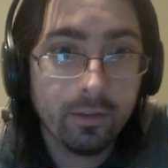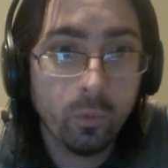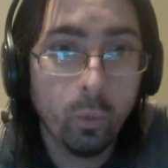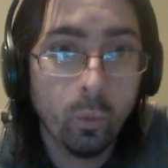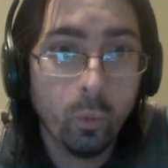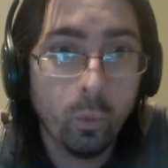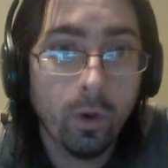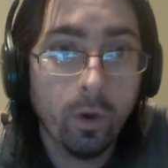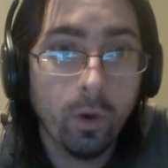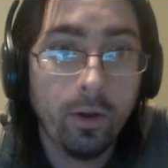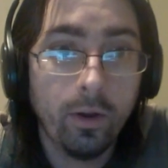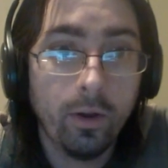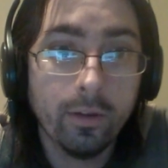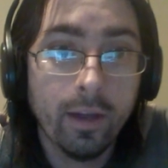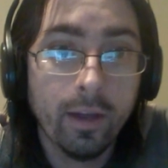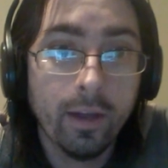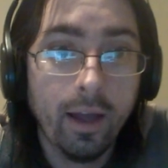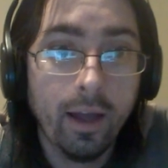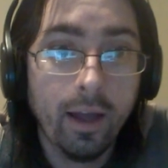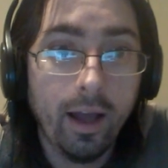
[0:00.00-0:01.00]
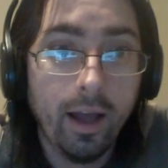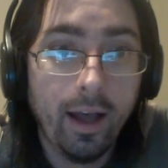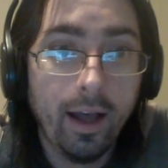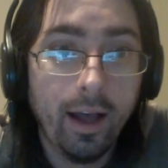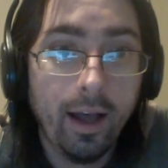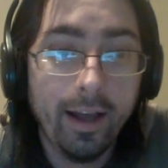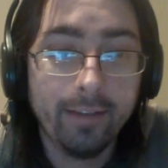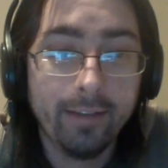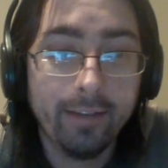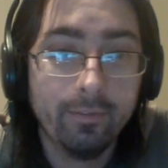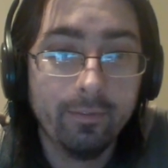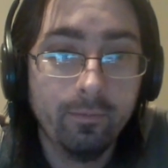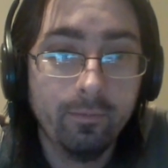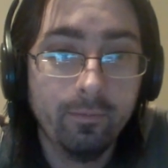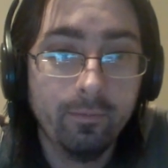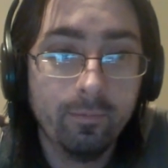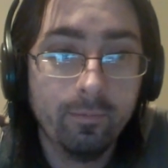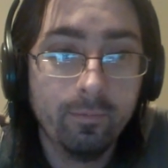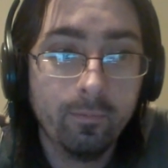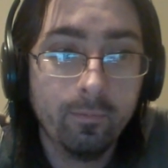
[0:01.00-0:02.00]
world. I
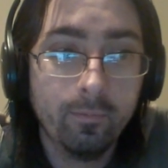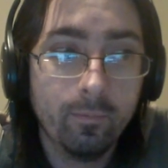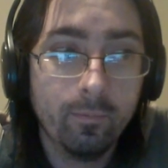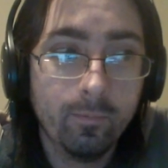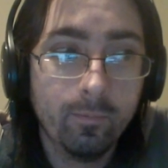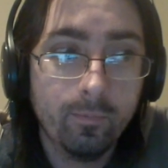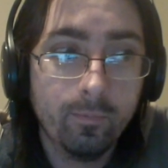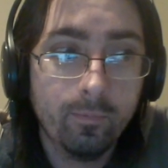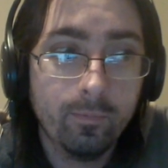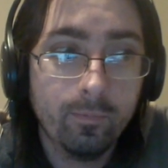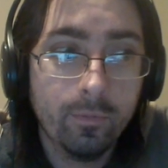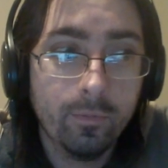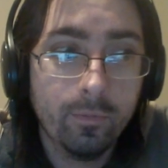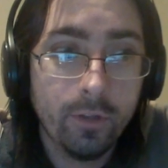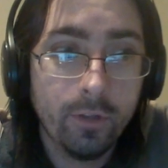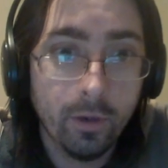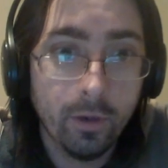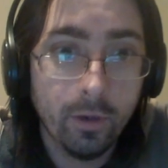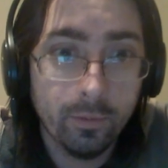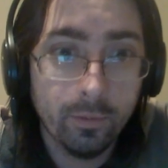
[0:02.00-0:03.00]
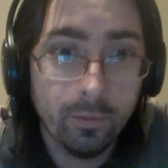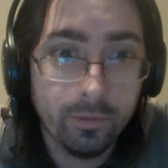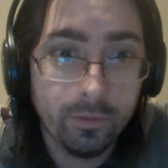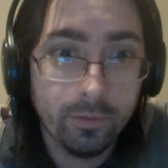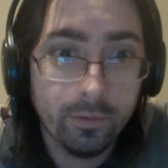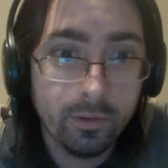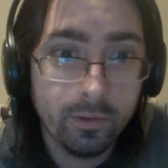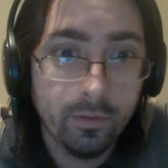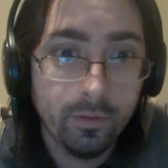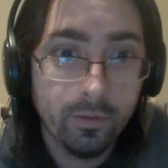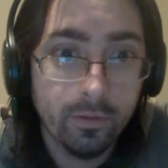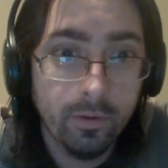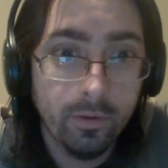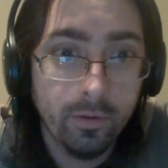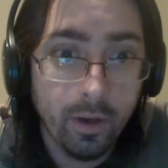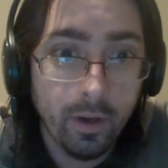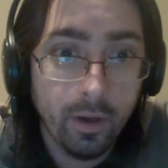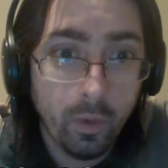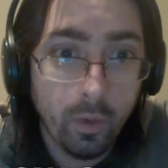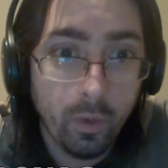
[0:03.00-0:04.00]
don't
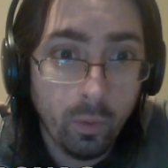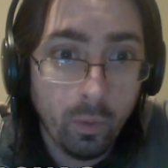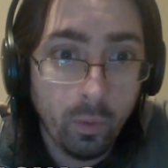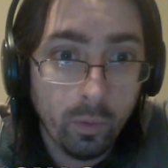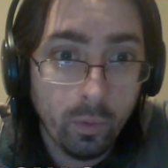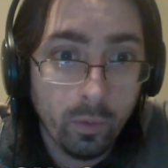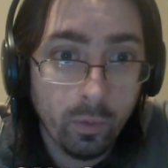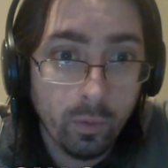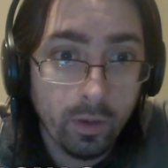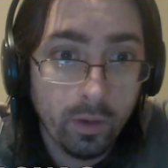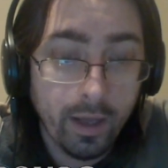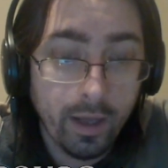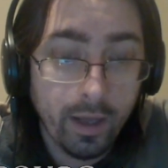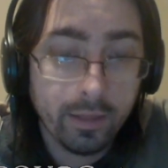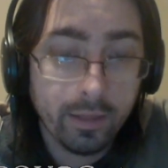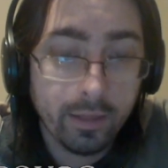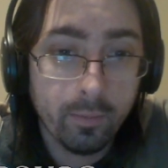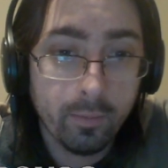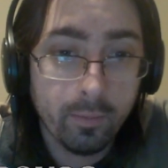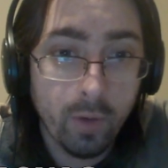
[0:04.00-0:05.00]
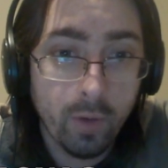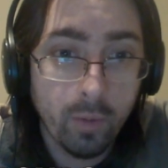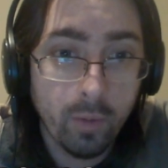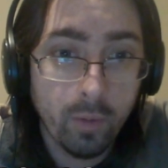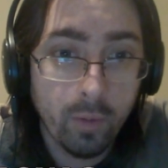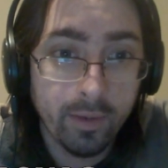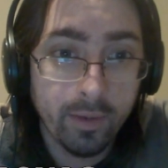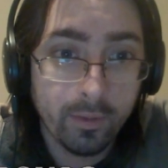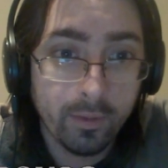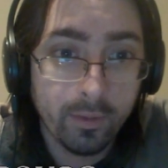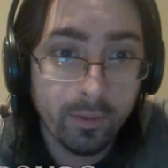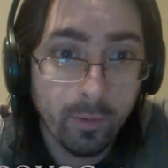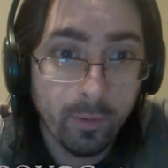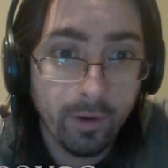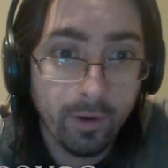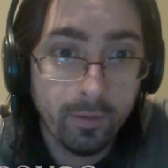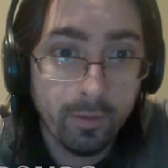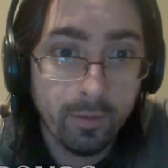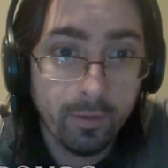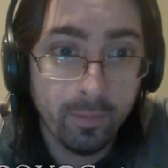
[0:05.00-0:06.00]
know at the moment where
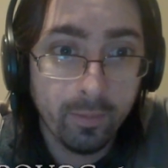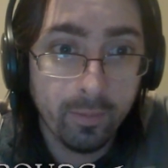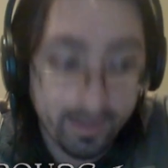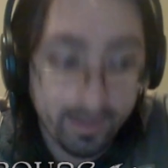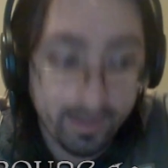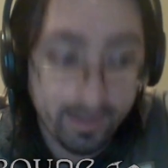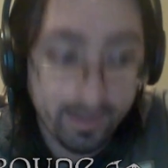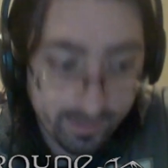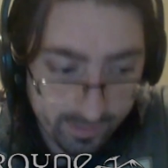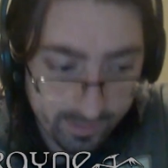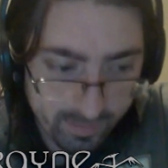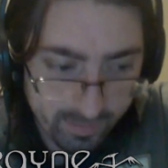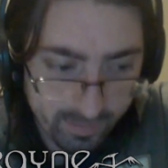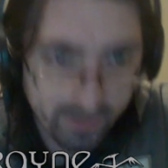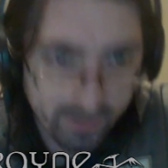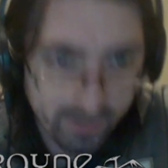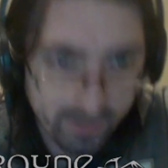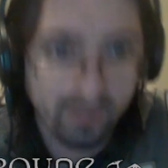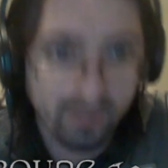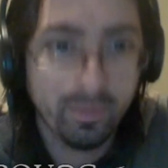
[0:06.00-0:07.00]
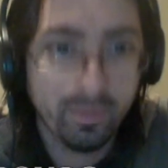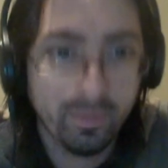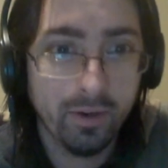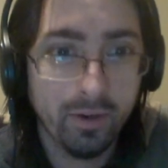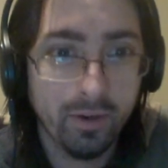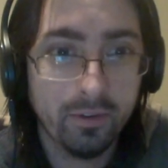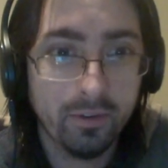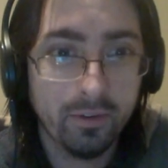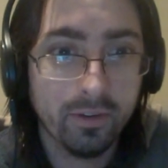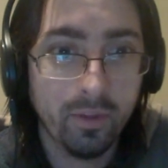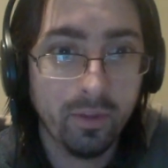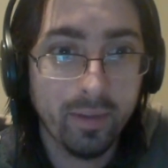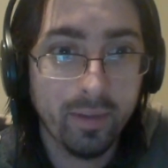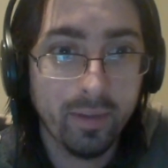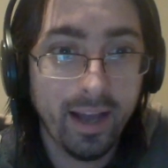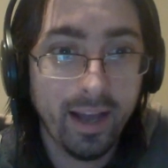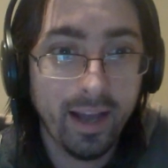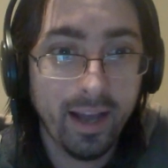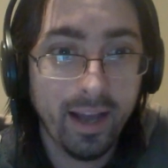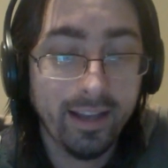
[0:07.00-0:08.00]
to place this pure soul,
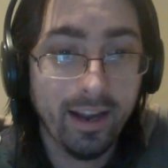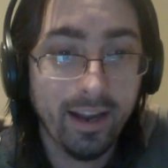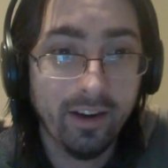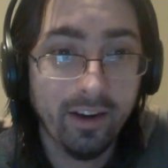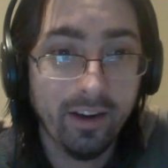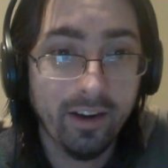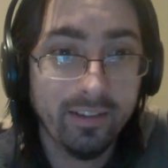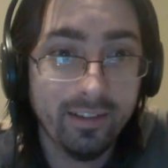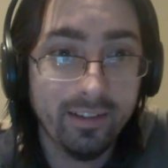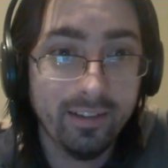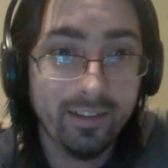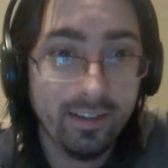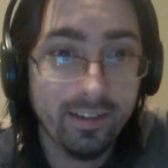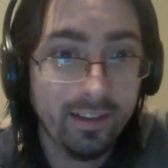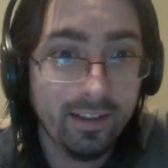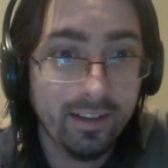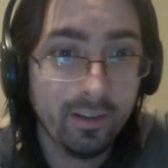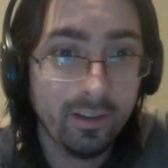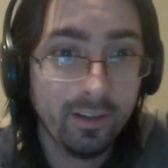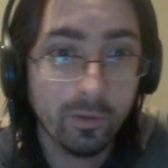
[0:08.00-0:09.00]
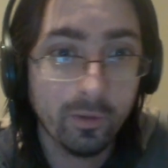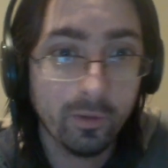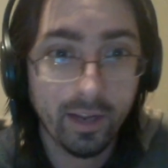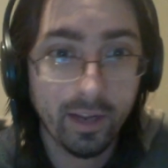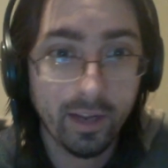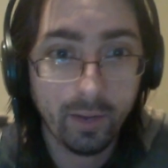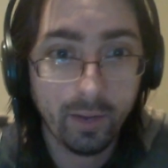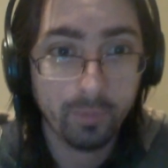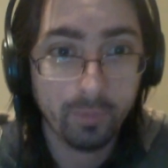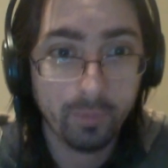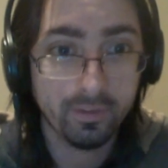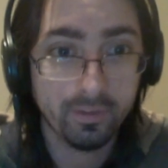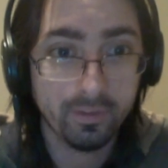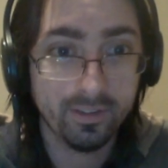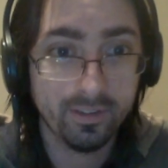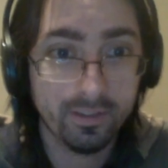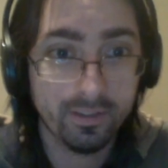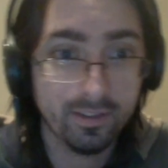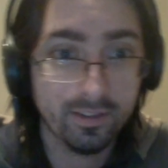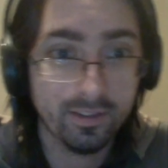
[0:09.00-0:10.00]
but I guarantee you that I will
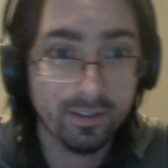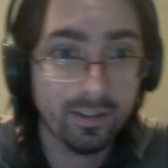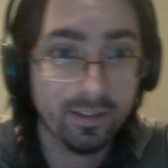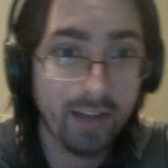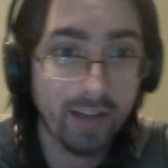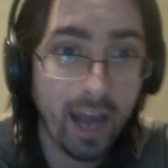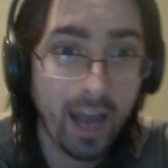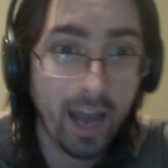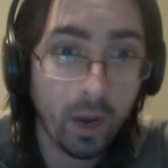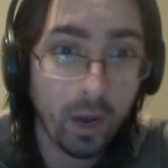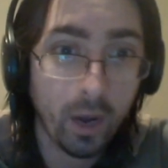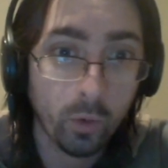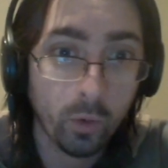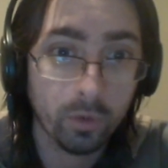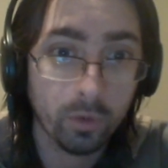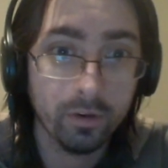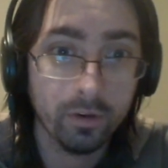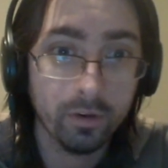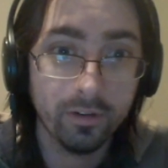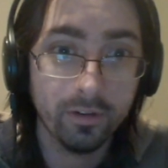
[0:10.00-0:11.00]
scour